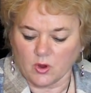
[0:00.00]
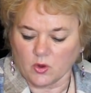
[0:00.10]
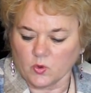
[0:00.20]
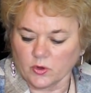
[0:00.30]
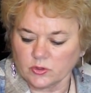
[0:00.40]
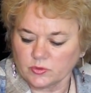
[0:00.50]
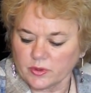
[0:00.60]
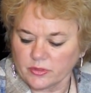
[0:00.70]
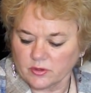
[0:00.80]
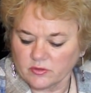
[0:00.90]
a quarter to
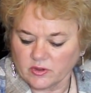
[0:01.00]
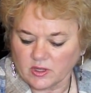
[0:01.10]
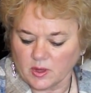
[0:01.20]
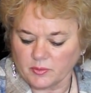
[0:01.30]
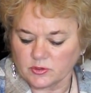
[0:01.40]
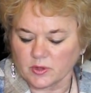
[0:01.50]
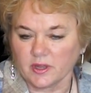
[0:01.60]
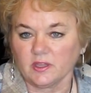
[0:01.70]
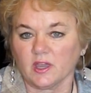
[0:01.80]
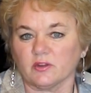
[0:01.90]
a third of a cup of
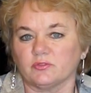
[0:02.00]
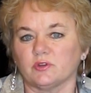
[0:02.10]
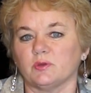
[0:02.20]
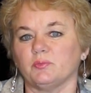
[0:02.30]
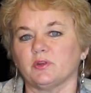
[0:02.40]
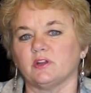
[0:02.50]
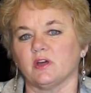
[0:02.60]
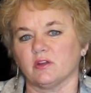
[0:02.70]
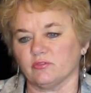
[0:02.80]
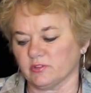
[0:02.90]
dry cat food and put it
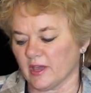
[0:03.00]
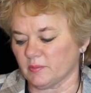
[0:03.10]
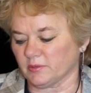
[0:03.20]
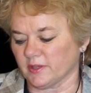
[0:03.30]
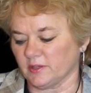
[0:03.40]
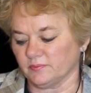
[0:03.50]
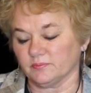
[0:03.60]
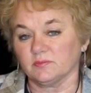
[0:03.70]
on a flat plate.